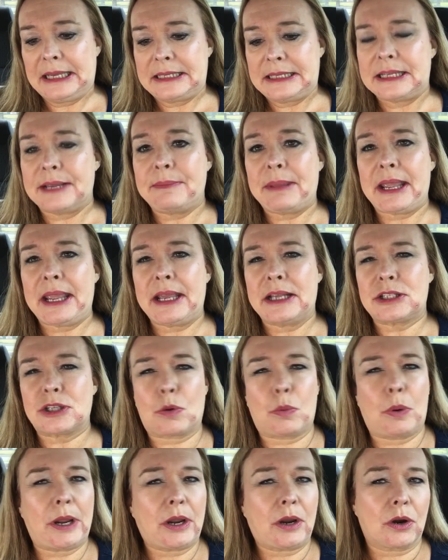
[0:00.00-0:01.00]
to me, it's
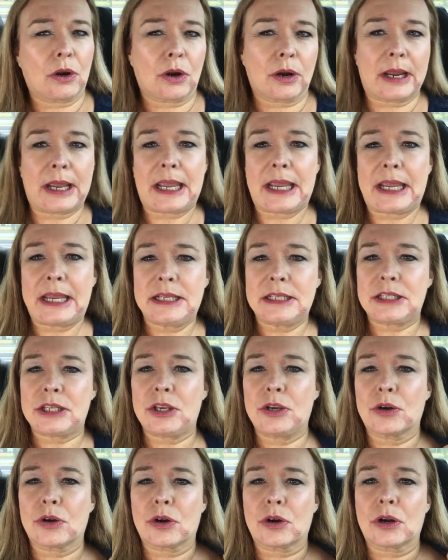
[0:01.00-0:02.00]
quicker,
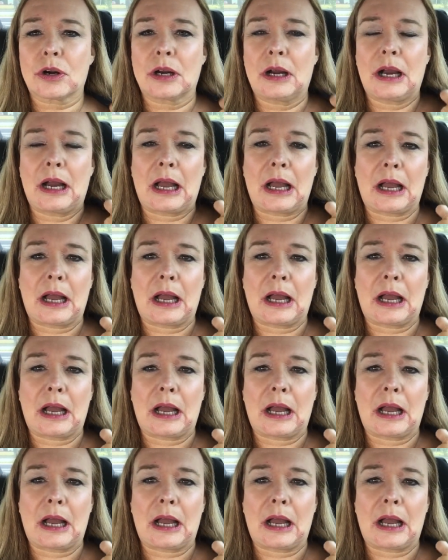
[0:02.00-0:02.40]
easier,